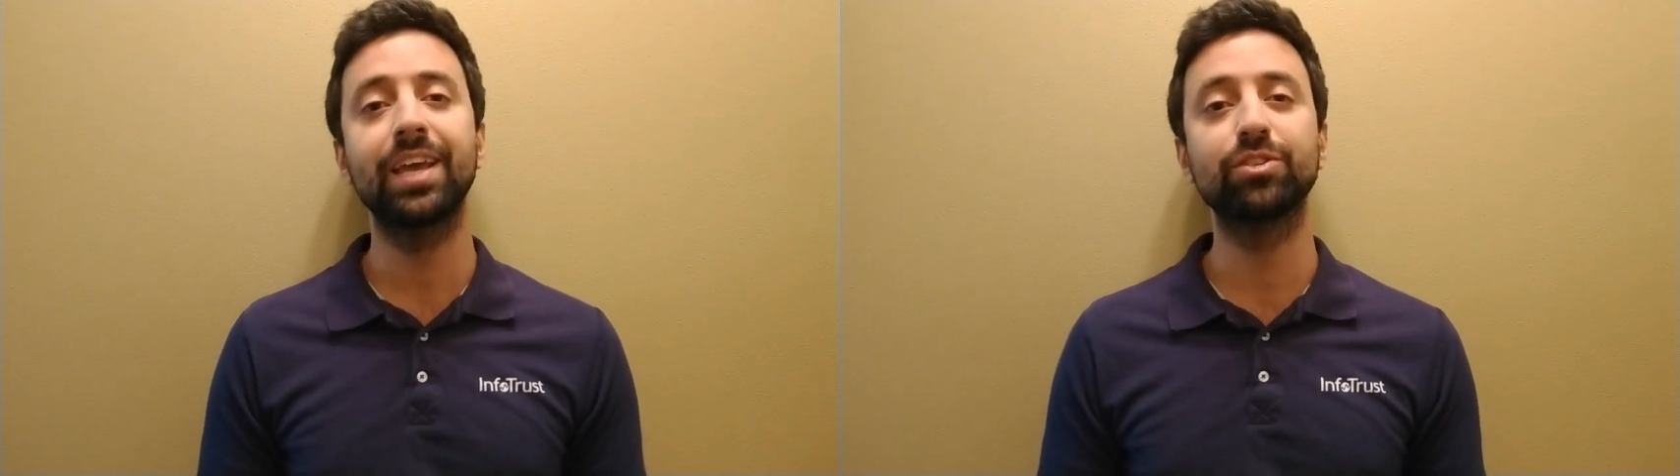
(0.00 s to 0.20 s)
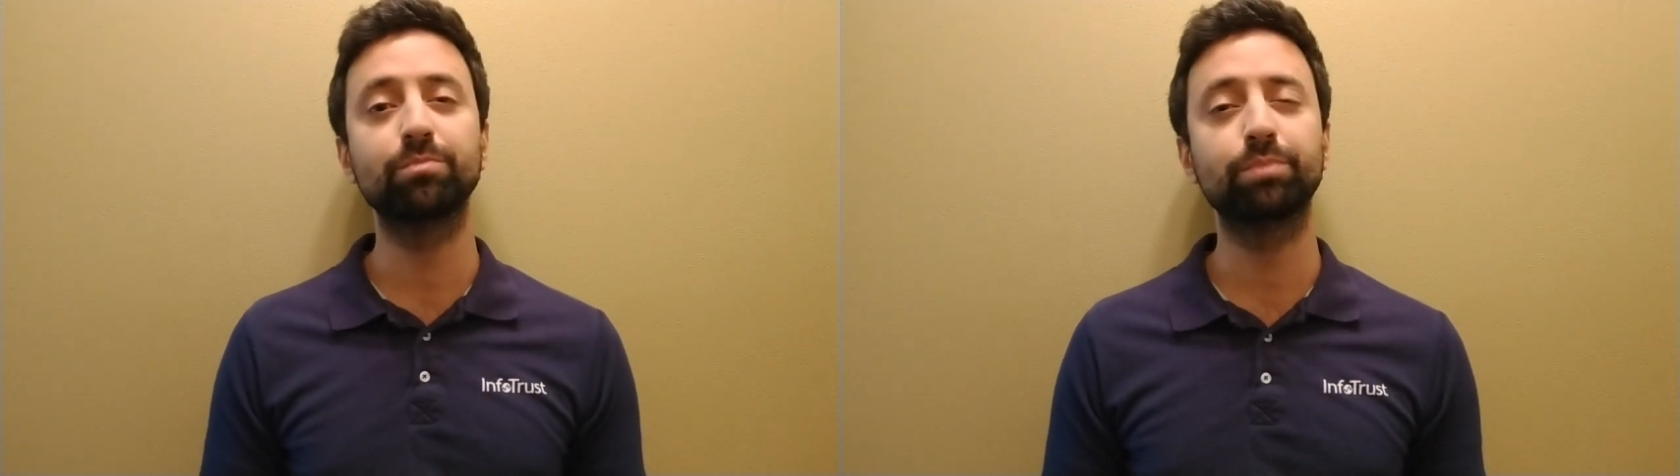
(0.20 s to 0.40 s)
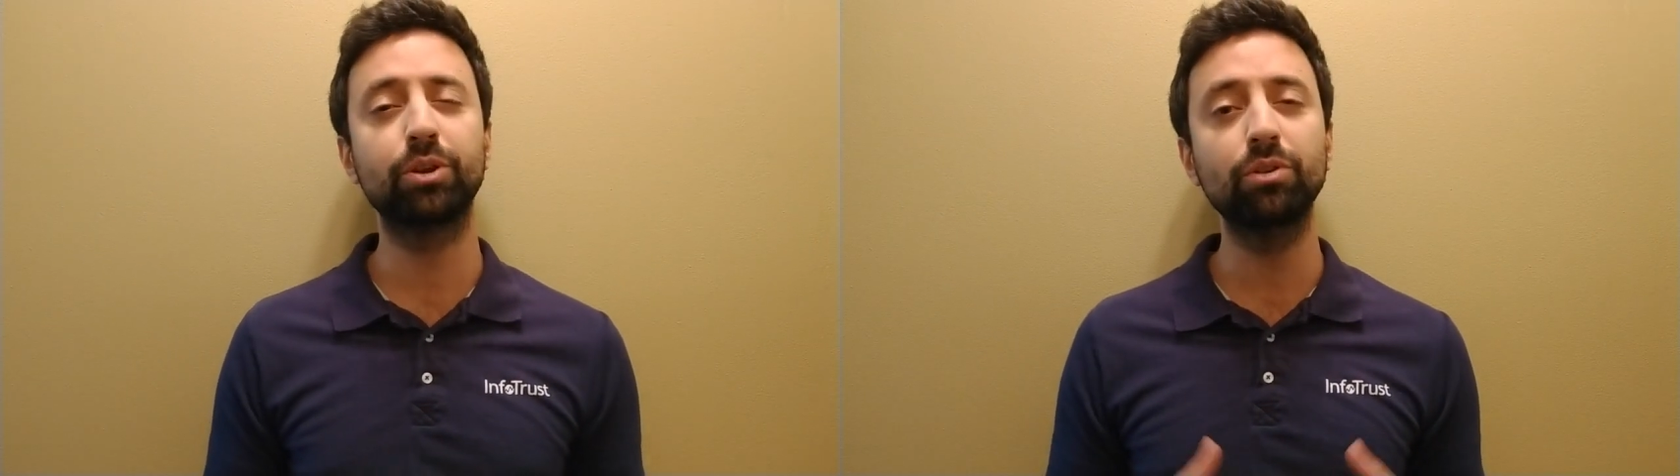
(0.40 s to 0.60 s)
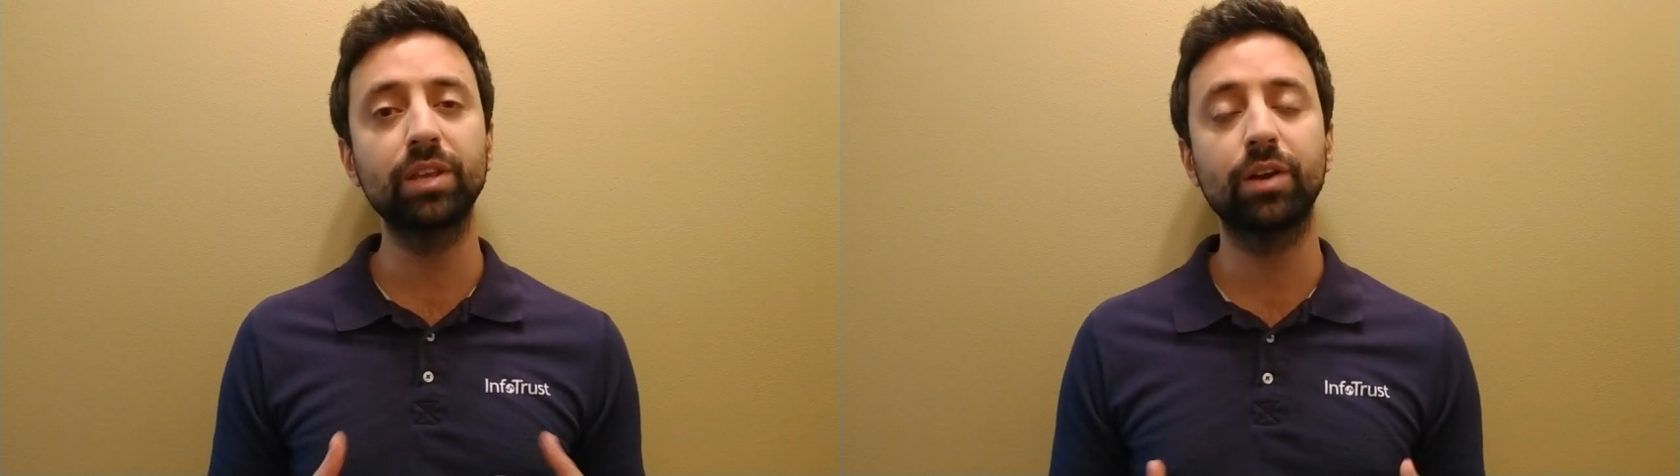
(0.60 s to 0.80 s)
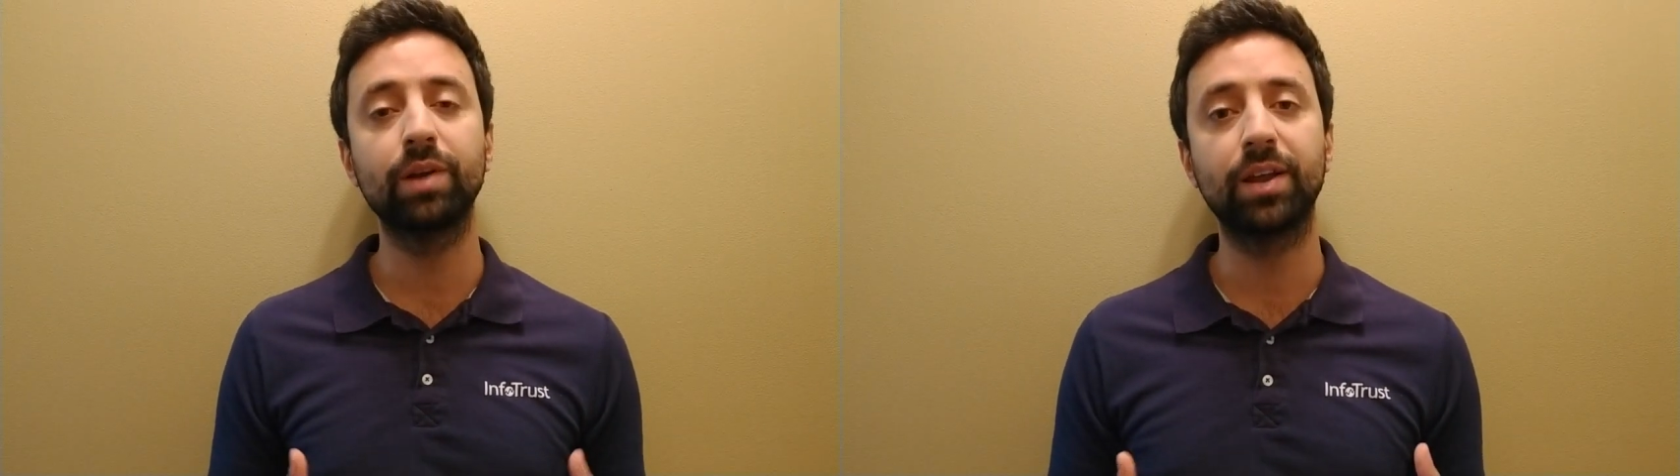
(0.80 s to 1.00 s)
It's
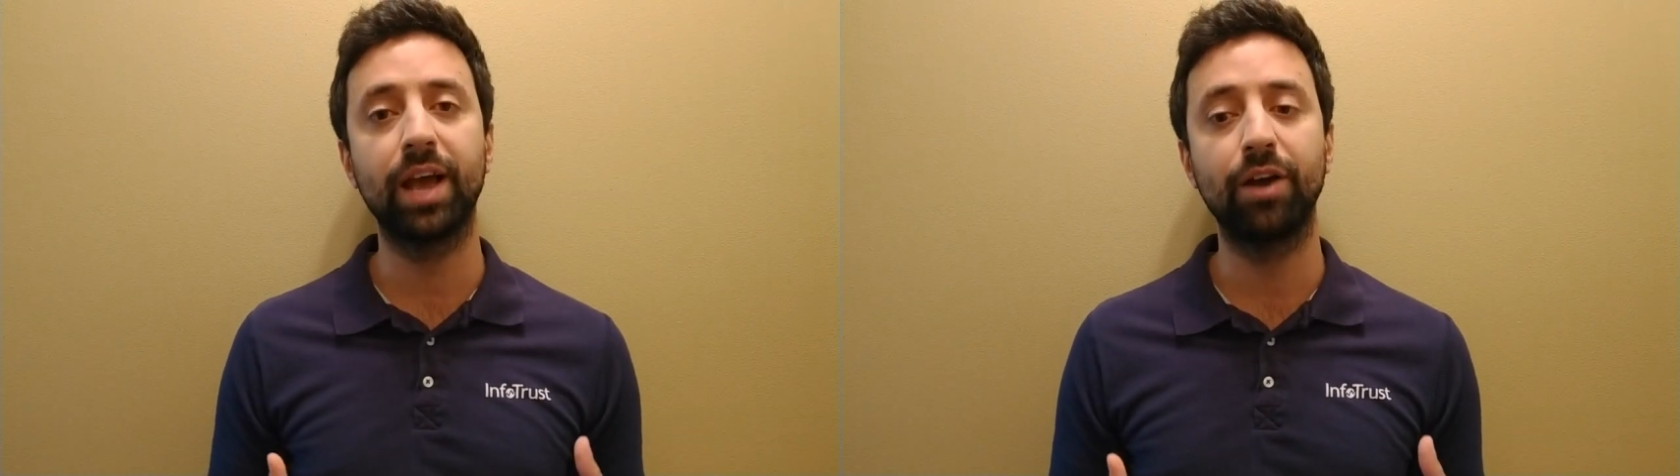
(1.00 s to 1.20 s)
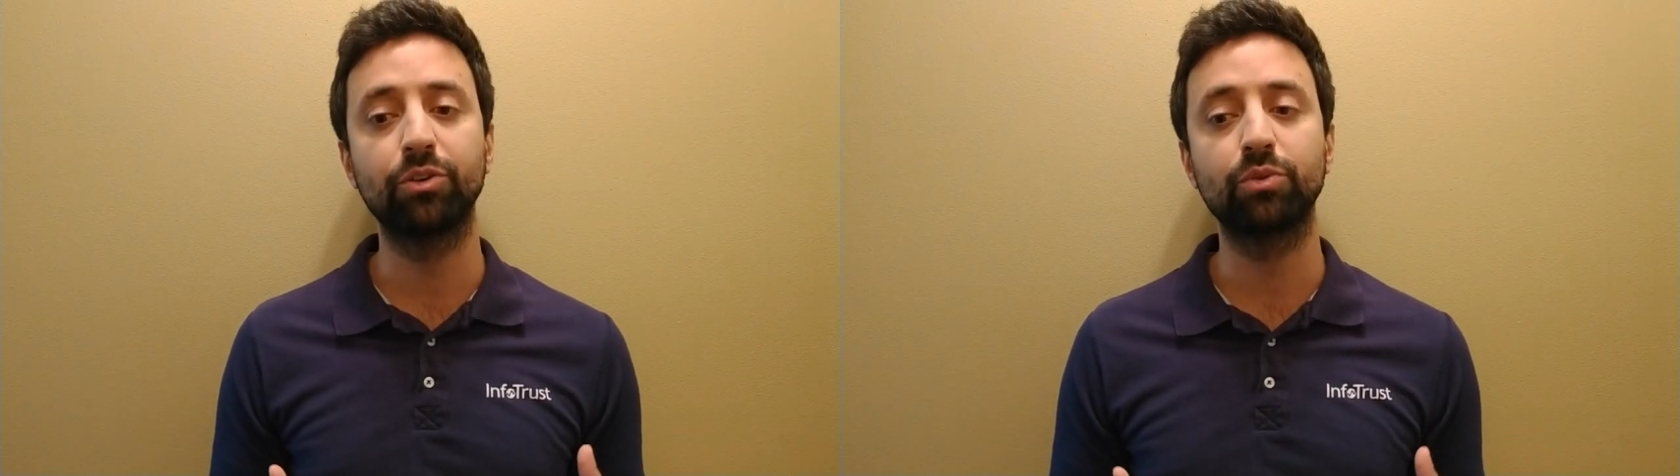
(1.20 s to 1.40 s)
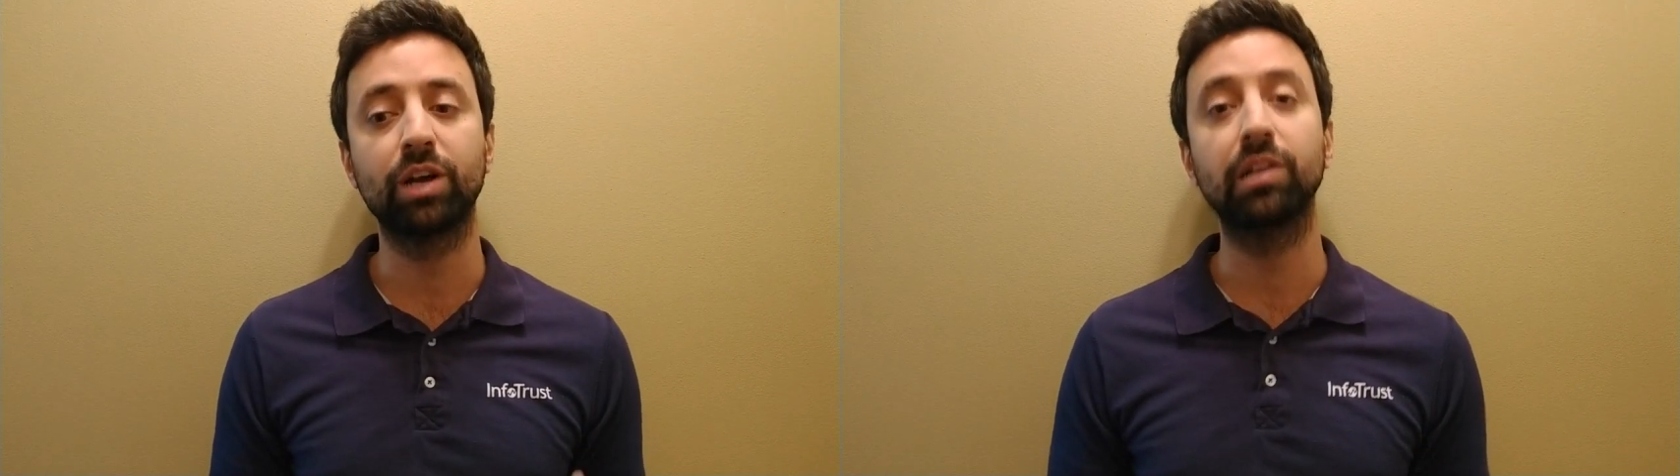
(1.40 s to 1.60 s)
purely around how you